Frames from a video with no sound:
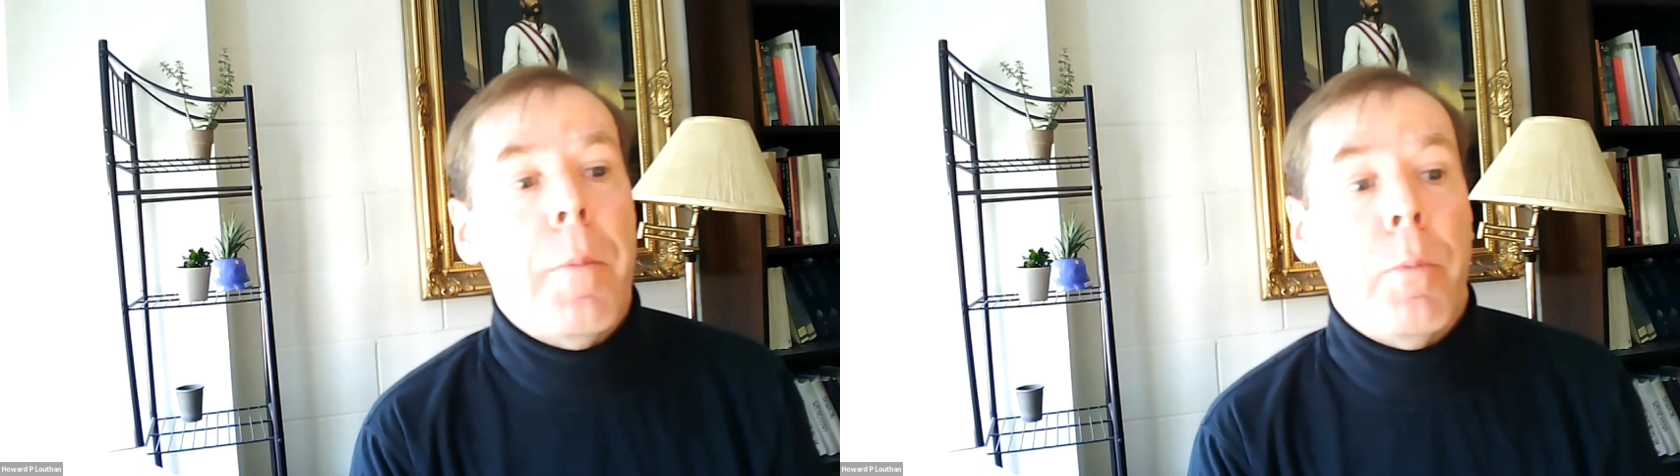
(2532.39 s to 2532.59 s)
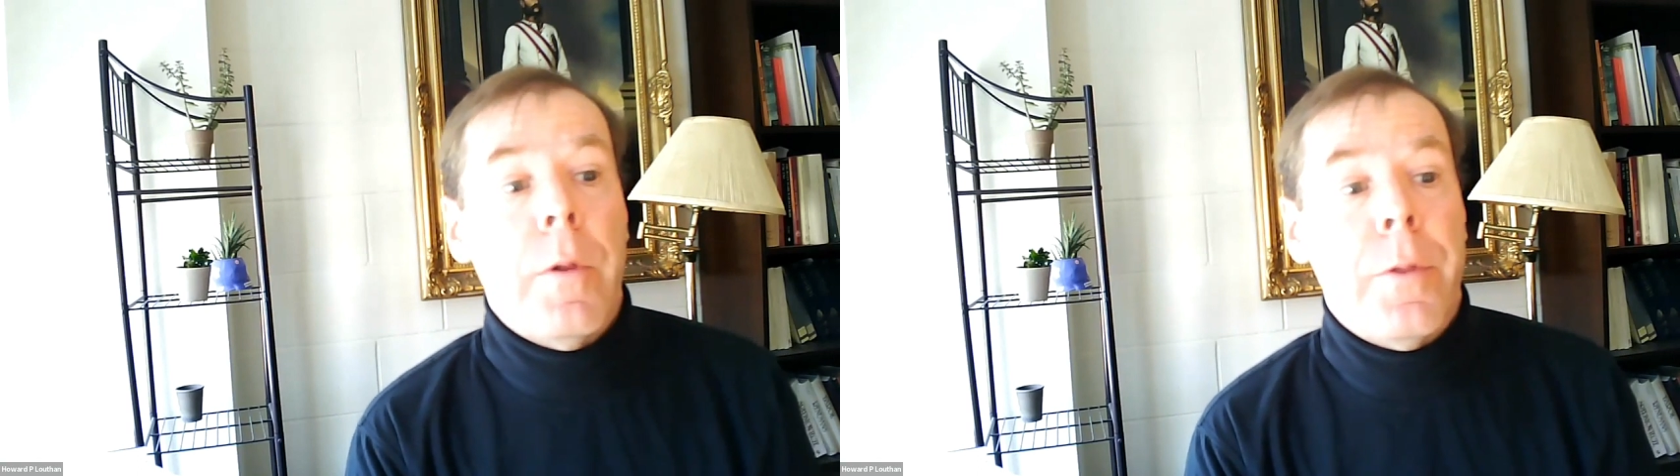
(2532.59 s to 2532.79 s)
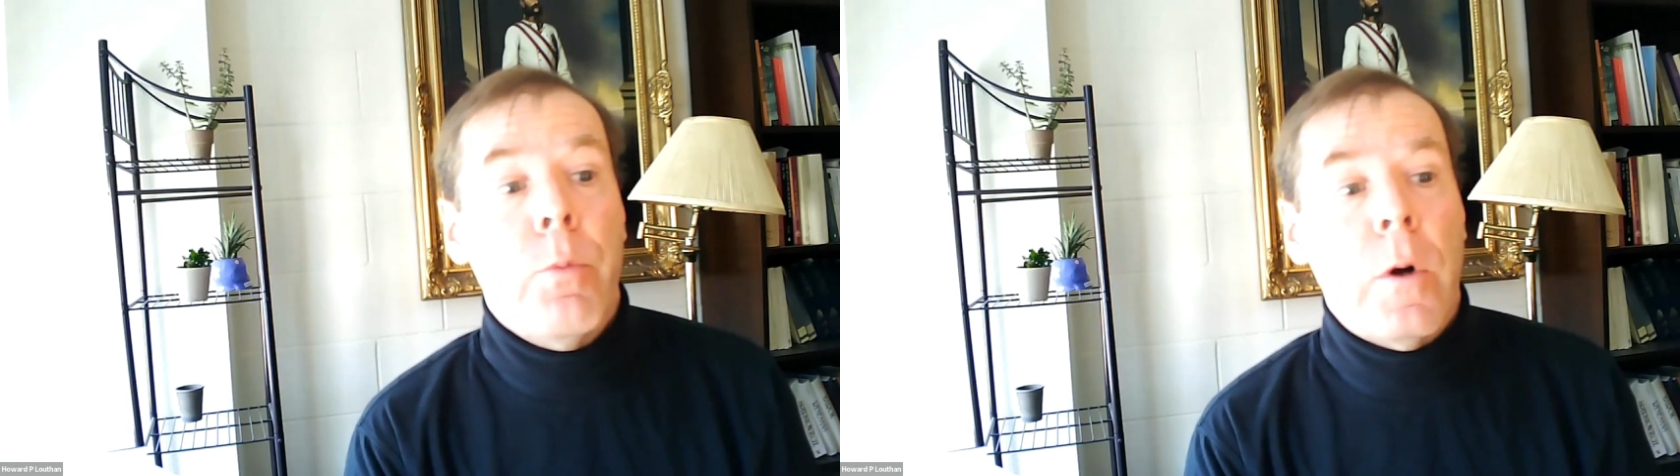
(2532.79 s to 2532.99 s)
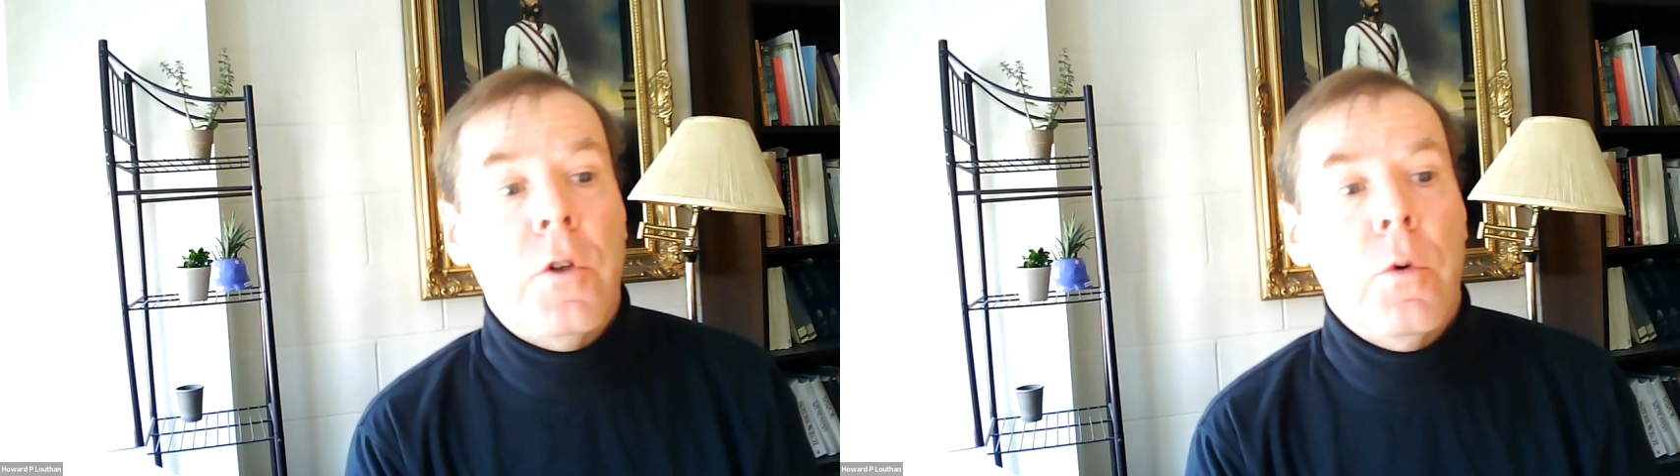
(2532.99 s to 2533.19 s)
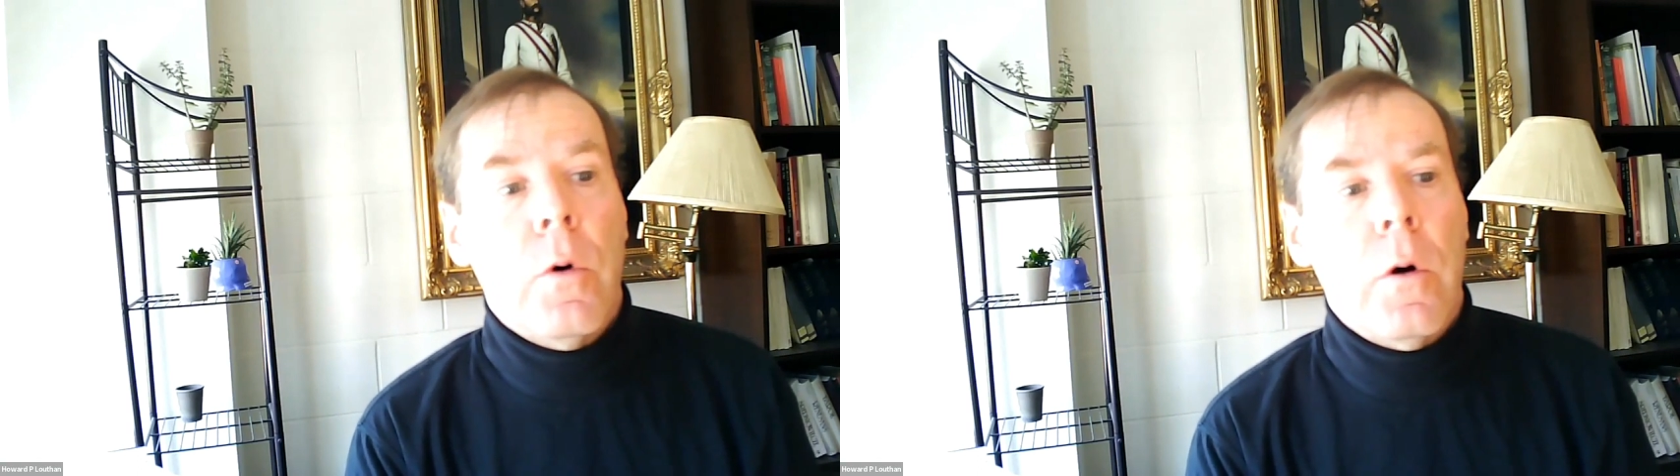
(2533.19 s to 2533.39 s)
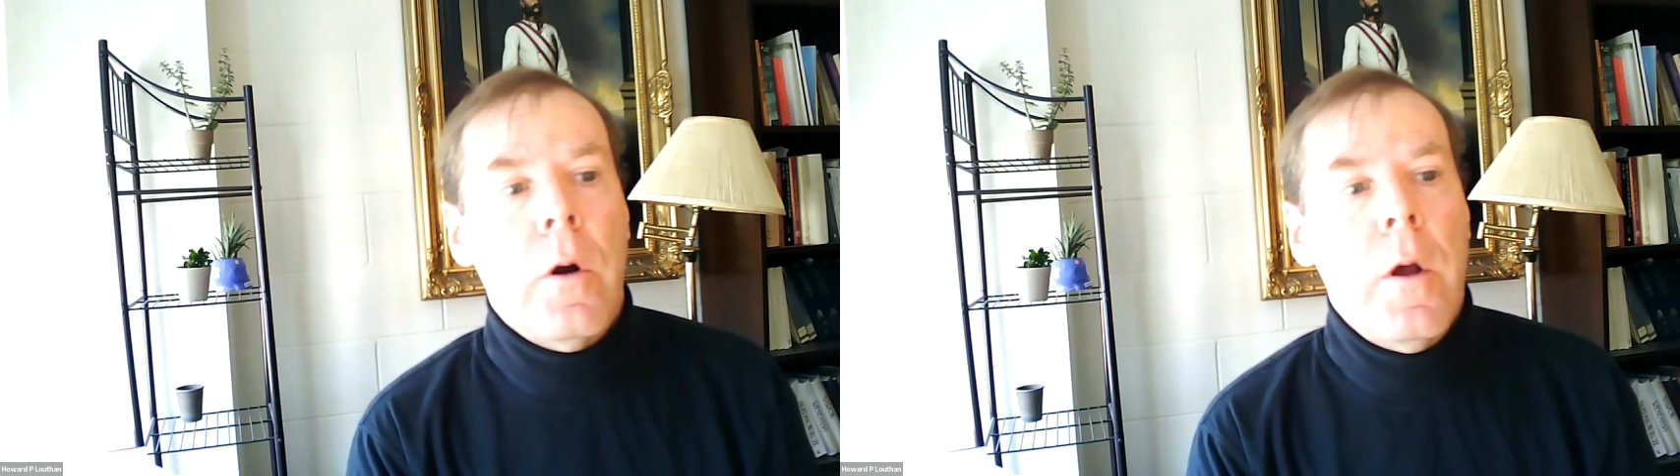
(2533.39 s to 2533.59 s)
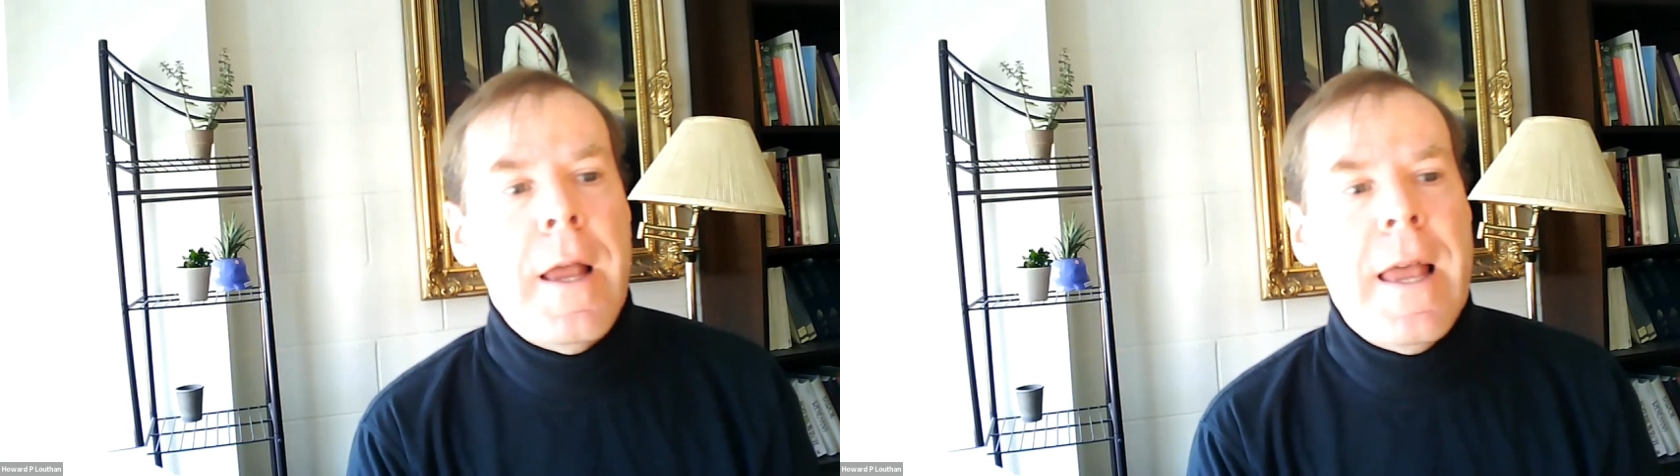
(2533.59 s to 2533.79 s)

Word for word: up with what you were